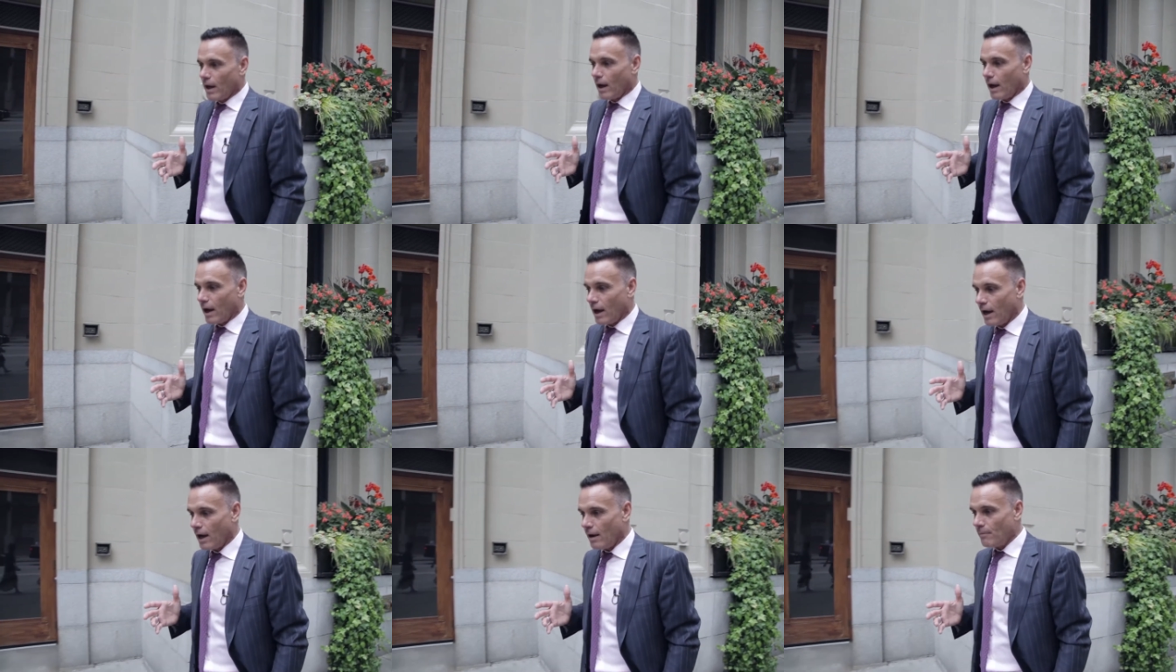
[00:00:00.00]

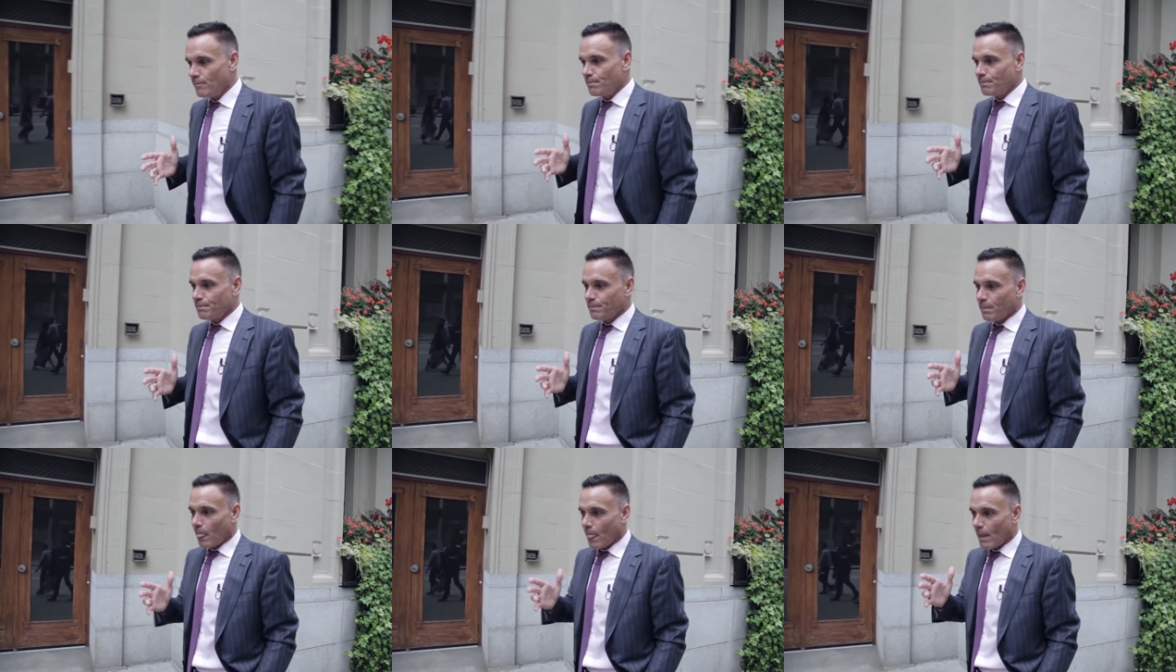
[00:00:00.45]
Um,
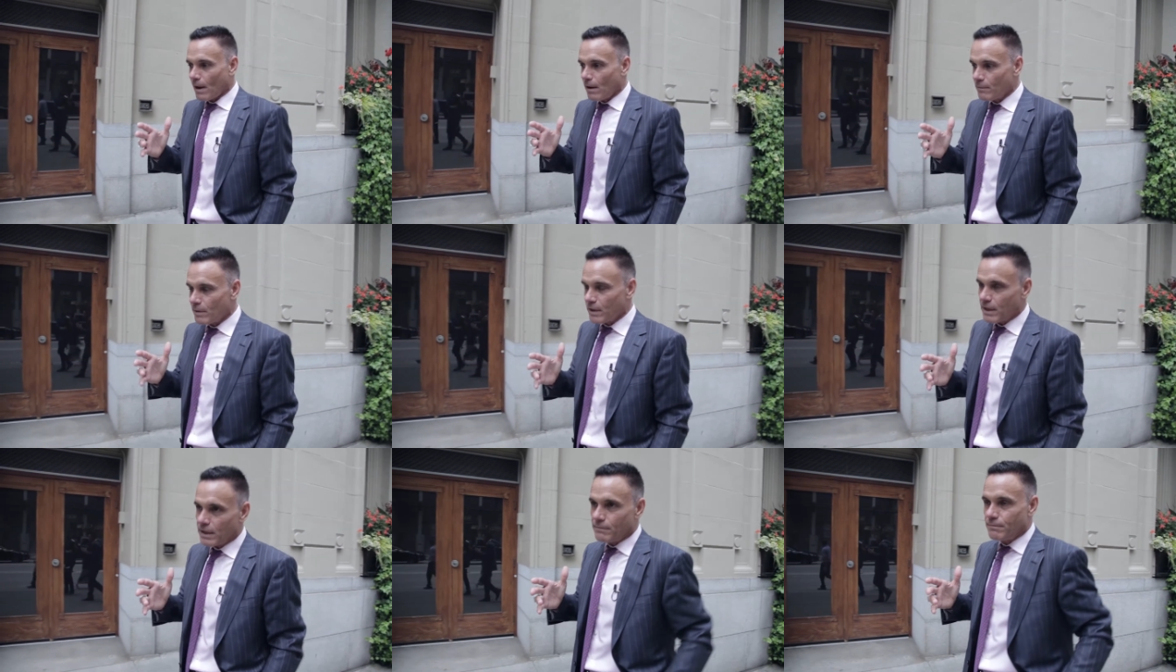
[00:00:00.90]
I
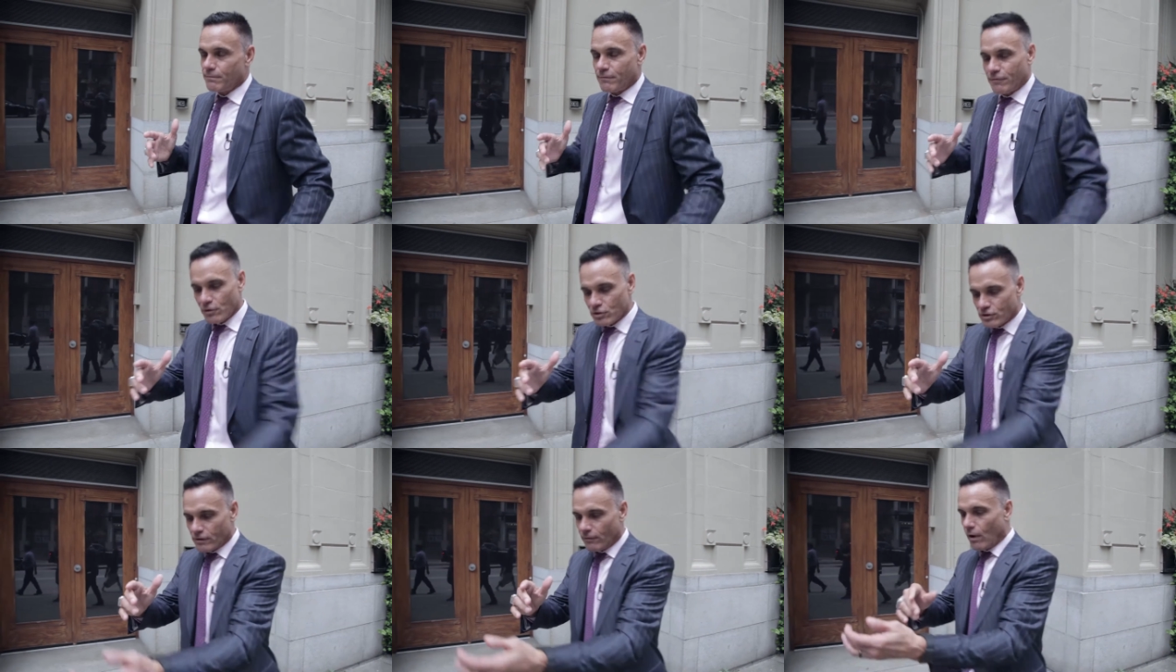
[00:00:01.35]
mean,
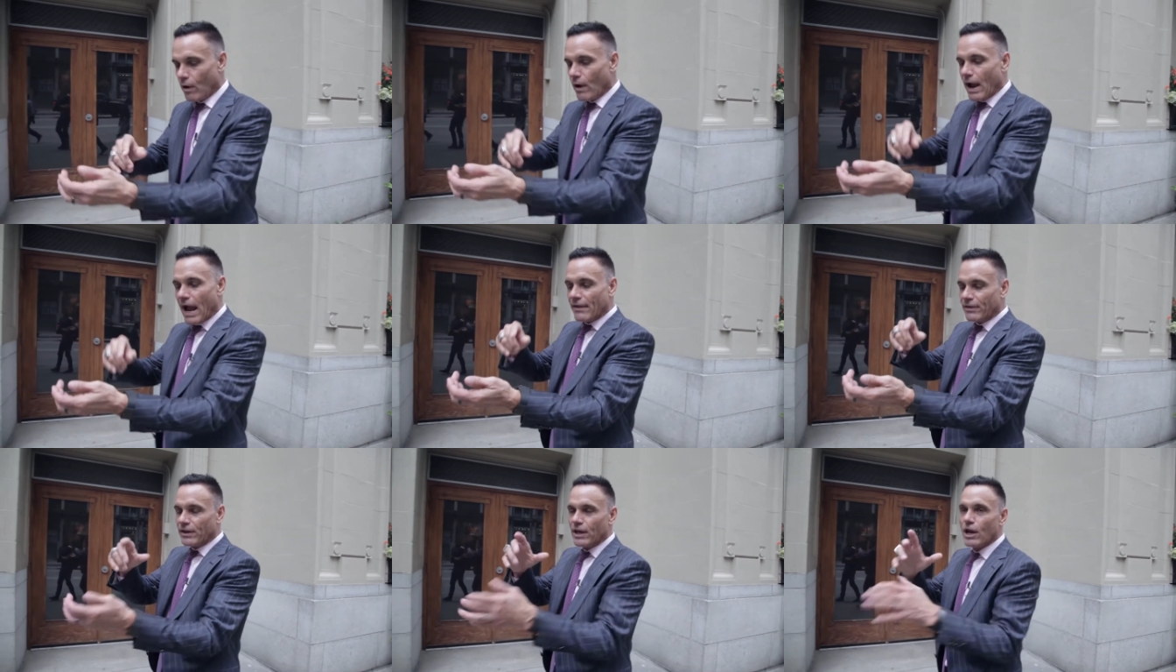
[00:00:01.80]
first of all,
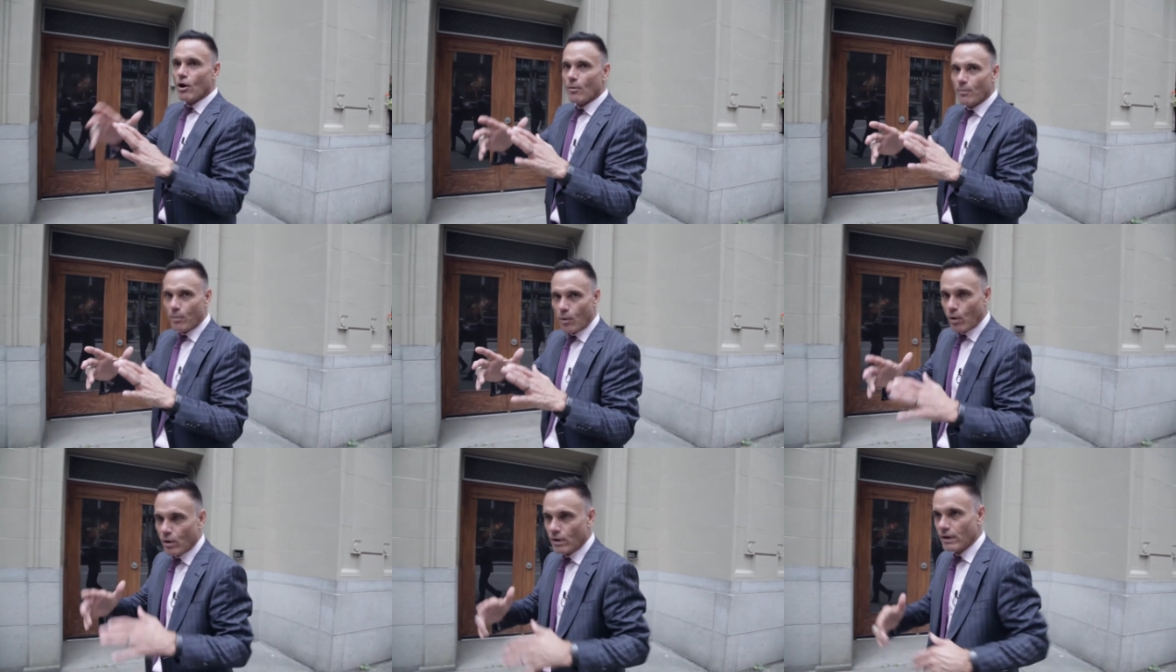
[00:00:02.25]
at the
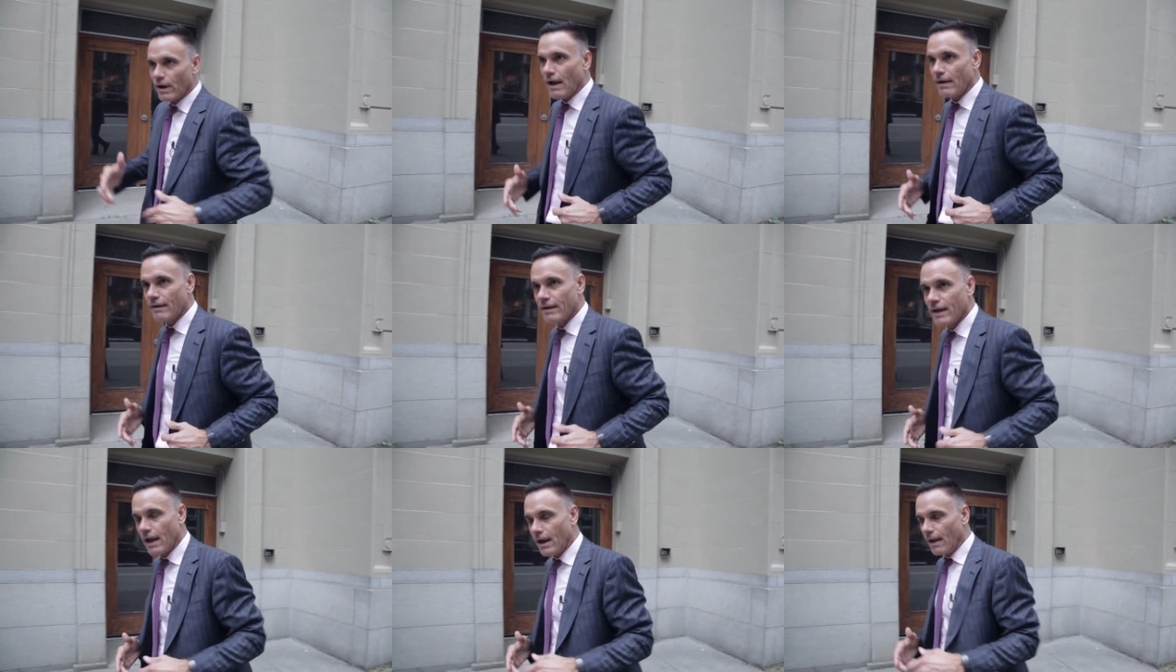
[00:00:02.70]
airport,
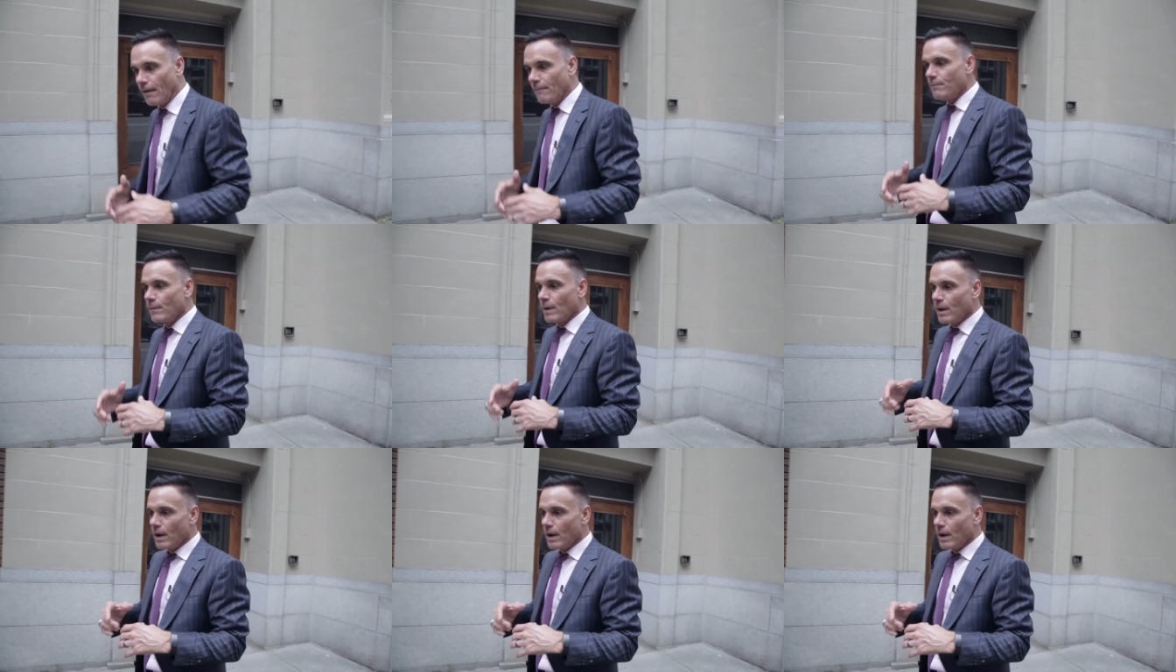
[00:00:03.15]
I got a,